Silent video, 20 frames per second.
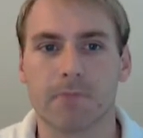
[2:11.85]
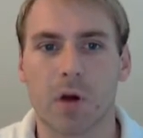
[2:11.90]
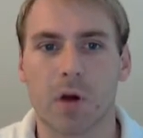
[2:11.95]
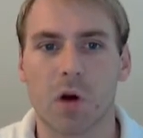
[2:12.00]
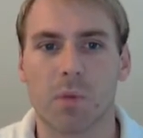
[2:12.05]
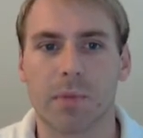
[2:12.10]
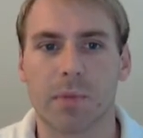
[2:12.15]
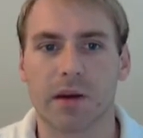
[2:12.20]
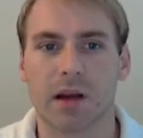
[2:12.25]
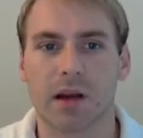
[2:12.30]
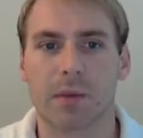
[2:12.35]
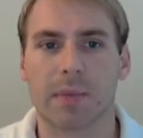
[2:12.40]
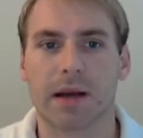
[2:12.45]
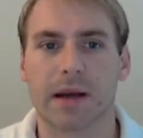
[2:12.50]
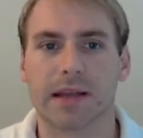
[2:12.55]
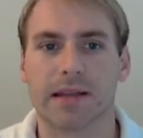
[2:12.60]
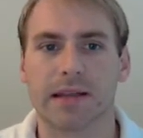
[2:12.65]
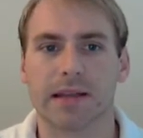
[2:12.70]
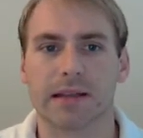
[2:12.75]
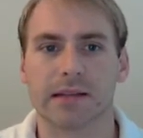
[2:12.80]
open up
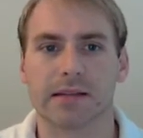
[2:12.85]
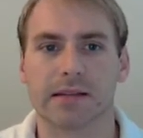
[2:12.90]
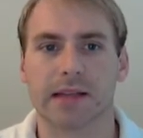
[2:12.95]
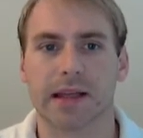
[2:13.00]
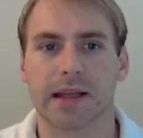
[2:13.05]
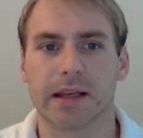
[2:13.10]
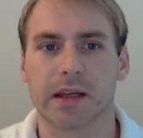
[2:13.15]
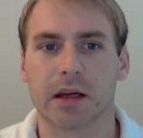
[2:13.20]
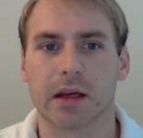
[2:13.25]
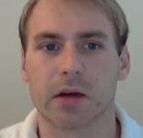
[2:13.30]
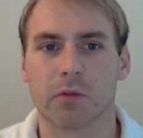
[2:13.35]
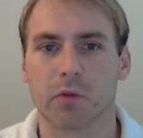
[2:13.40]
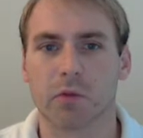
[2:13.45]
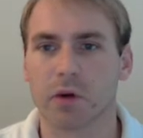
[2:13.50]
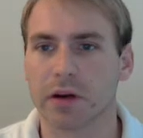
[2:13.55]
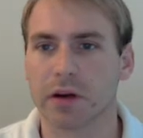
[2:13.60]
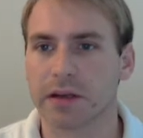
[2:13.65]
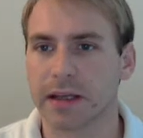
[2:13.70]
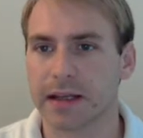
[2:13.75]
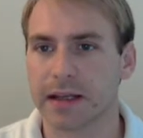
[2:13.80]
ideas like uh,
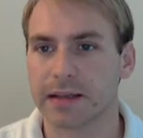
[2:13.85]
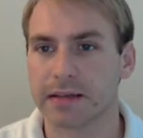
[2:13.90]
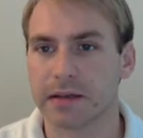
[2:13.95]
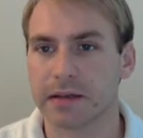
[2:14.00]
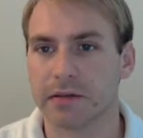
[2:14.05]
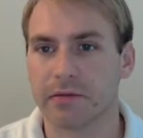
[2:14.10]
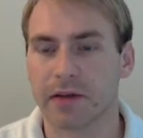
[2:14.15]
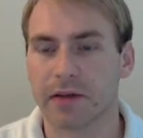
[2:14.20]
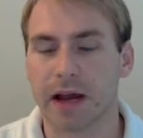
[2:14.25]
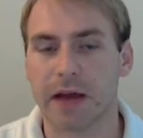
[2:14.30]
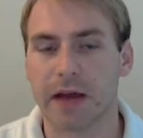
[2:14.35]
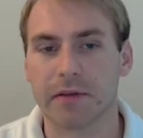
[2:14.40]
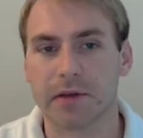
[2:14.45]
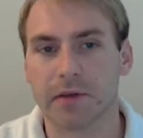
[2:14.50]
rook takes c5.